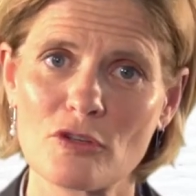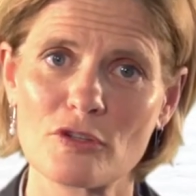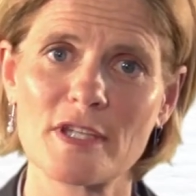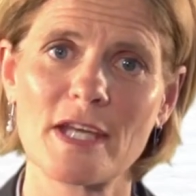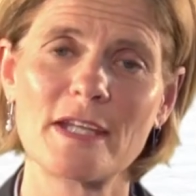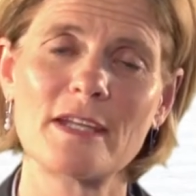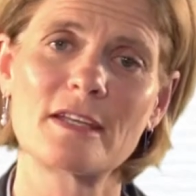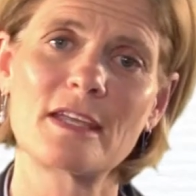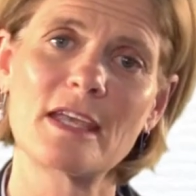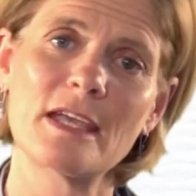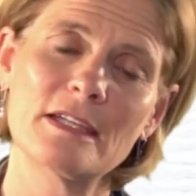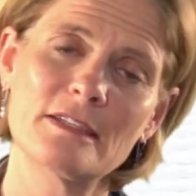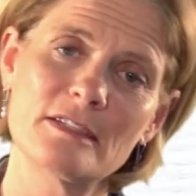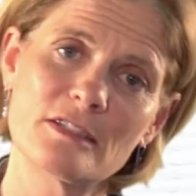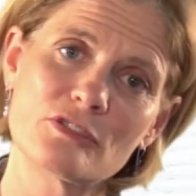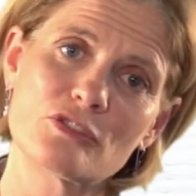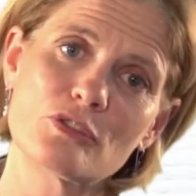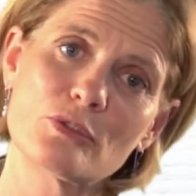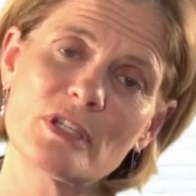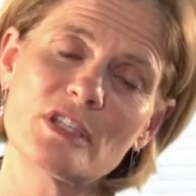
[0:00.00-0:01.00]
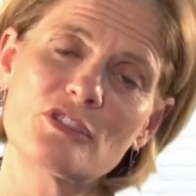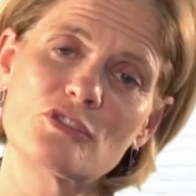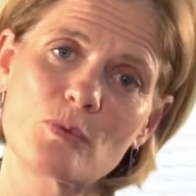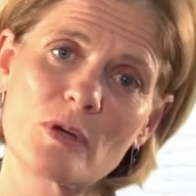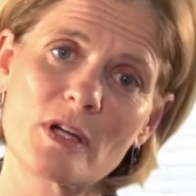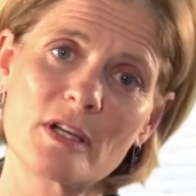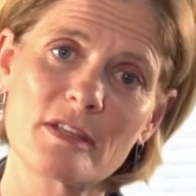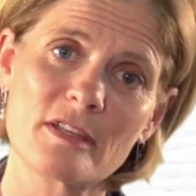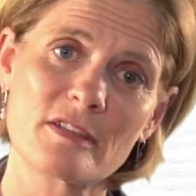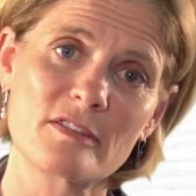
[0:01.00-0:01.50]
you're dedicating to each
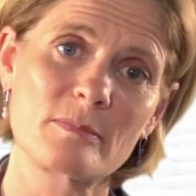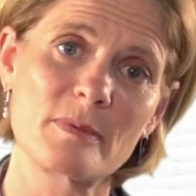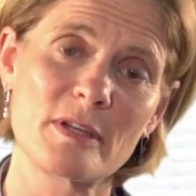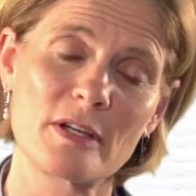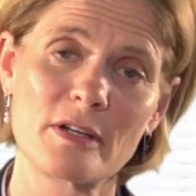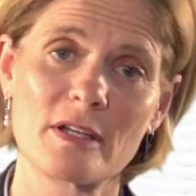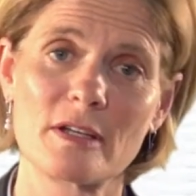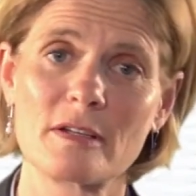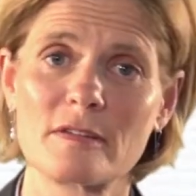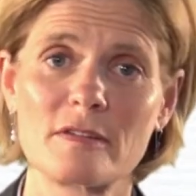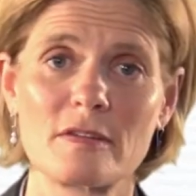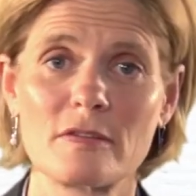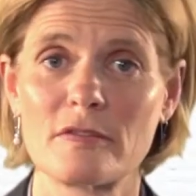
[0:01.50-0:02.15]
work experience,